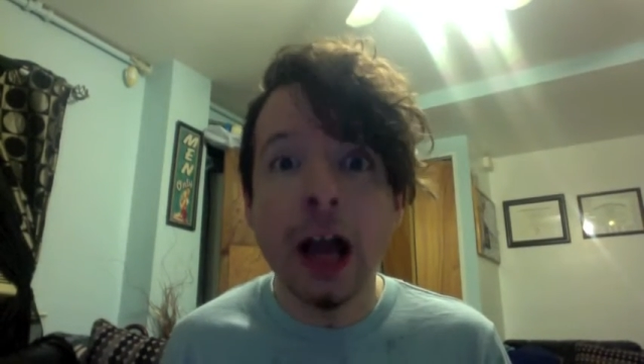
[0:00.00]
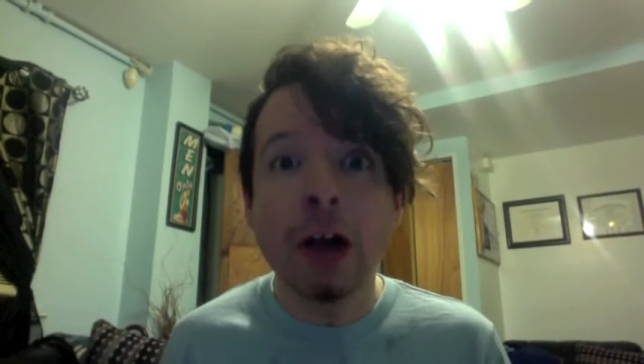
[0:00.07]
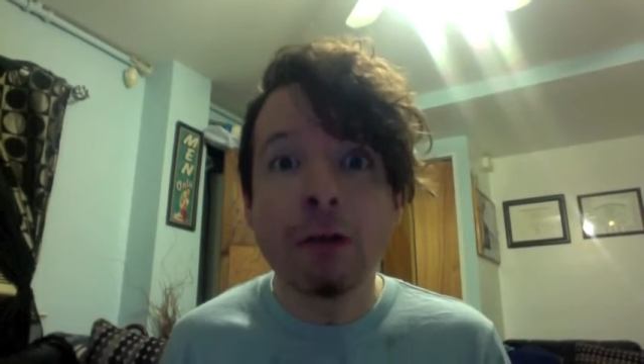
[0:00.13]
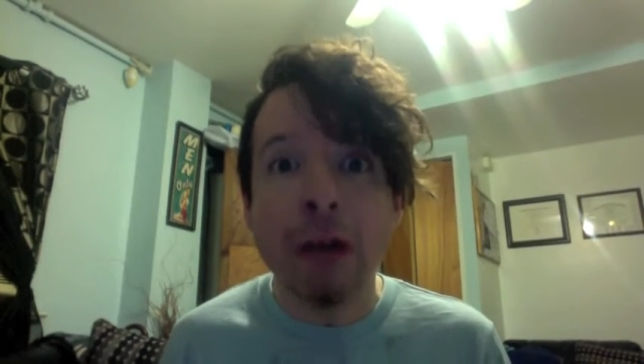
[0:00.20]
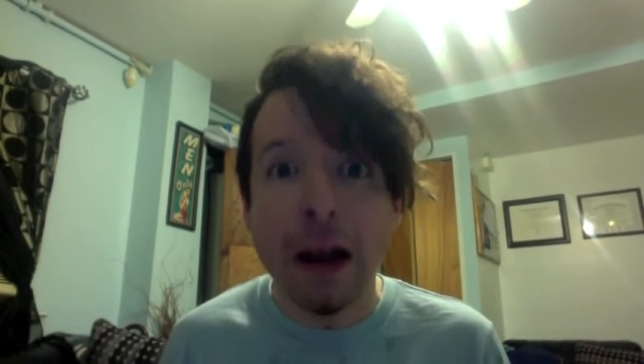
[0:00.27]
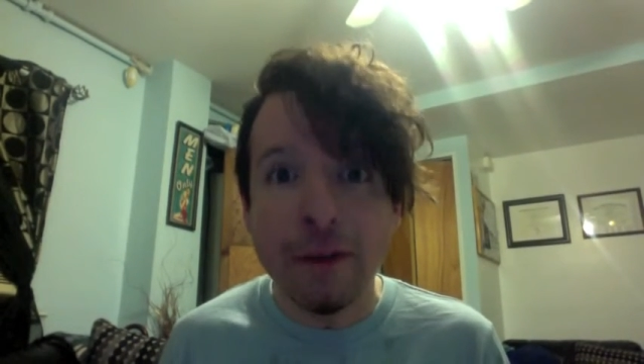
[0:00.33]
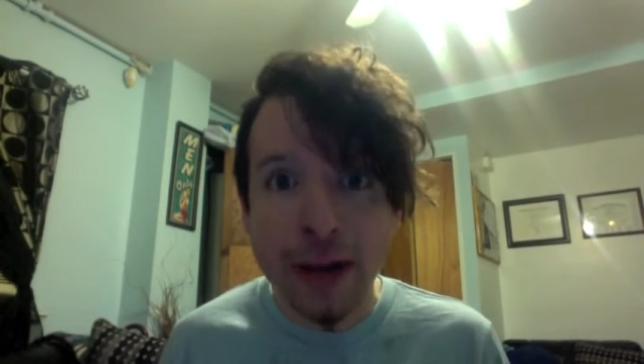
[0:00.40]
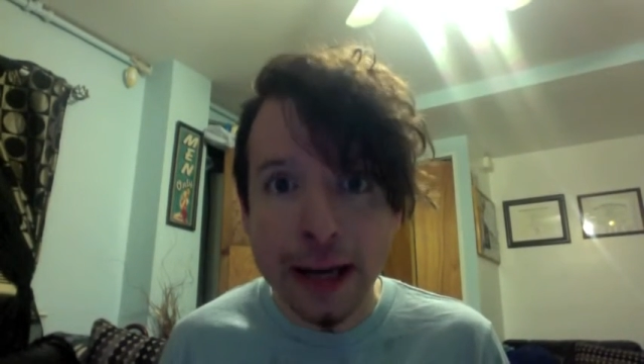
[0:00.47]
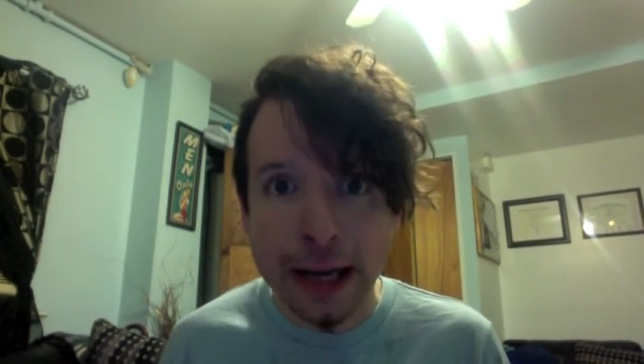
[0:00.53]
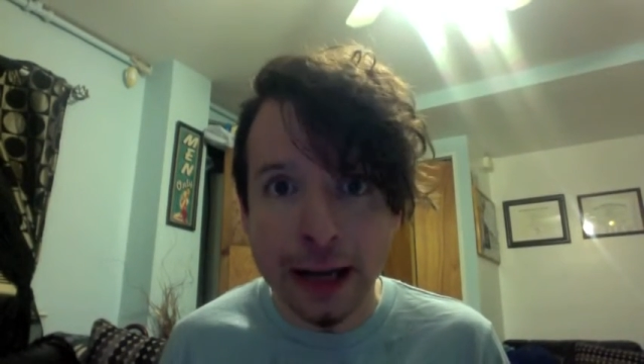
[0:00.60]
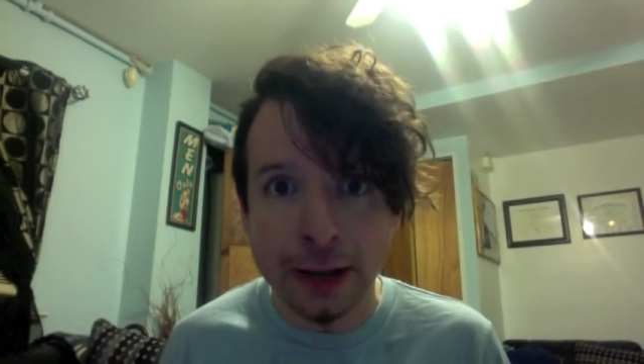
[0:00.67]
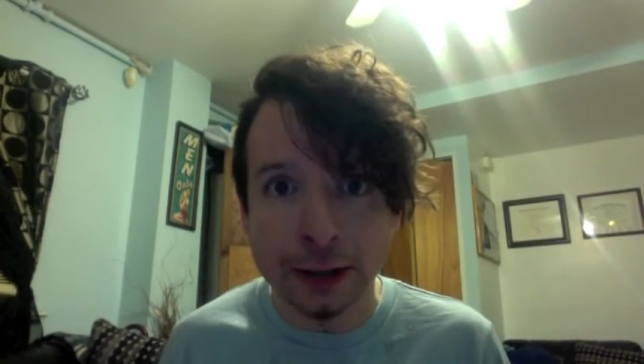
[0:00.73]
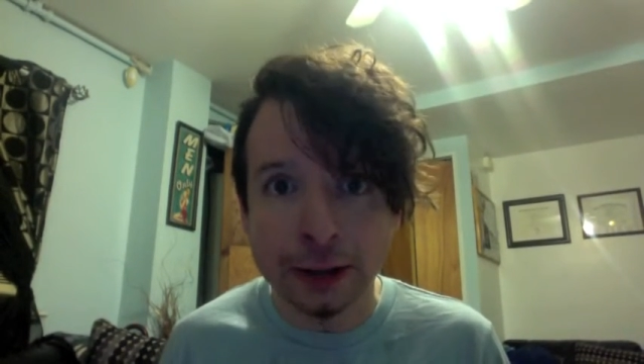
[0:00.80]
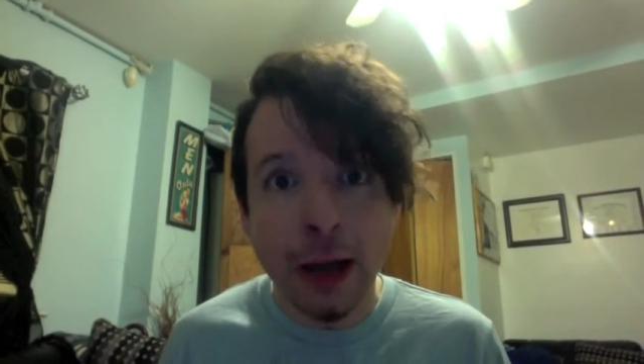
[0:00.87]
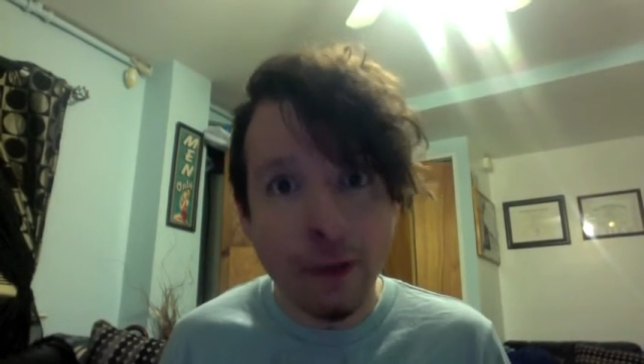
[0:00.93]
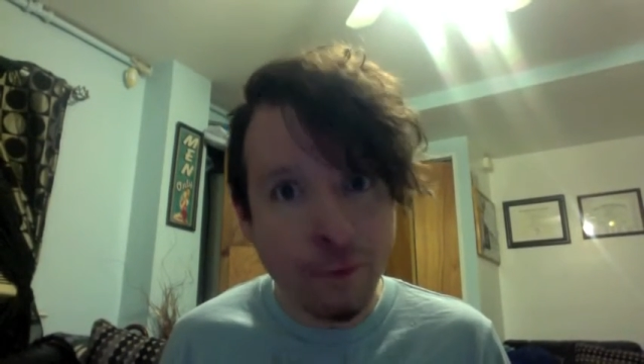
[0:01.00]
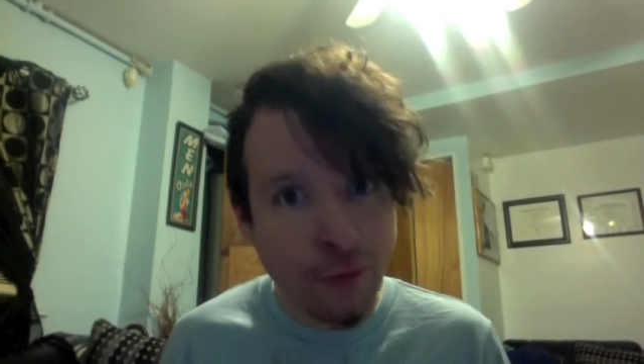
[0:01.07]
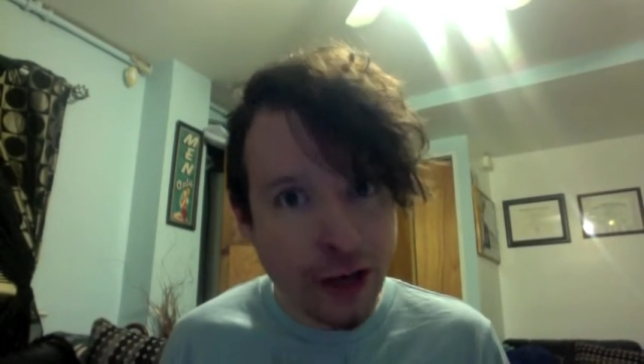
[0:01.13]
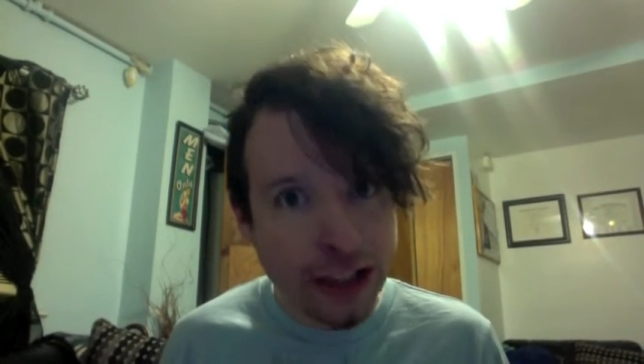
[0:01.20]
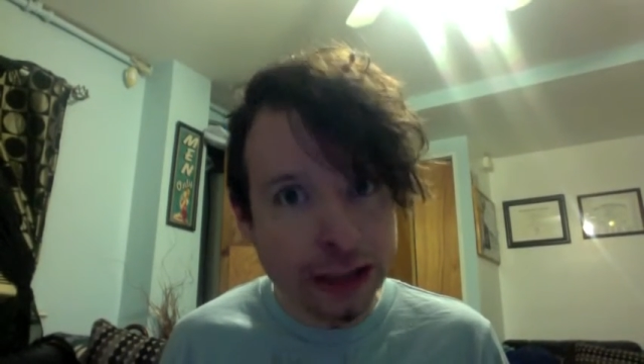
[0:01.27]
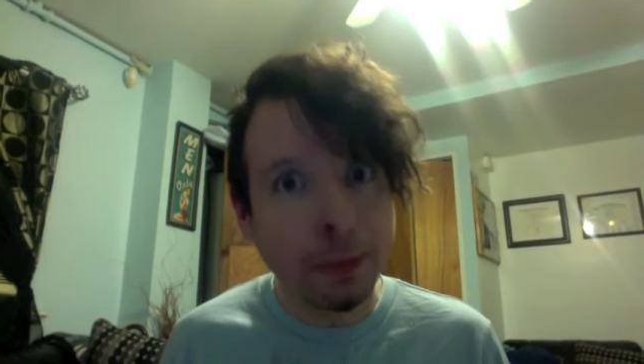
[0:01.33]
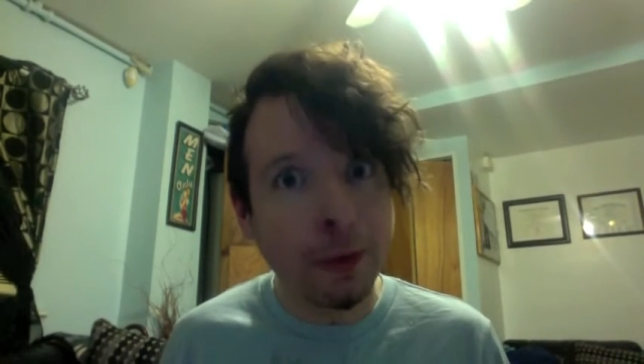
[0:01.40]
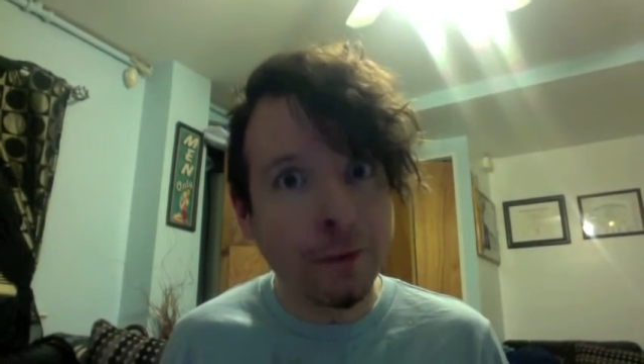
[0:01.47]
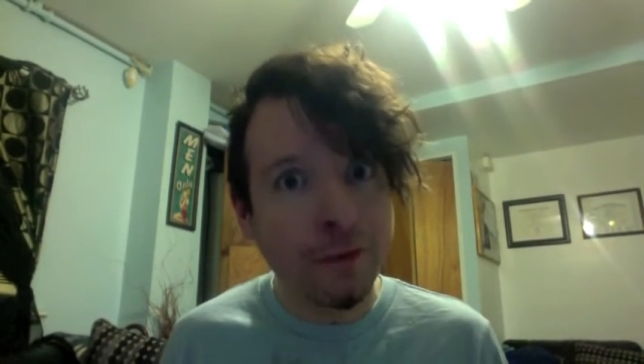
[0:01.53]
Raphael's Facebook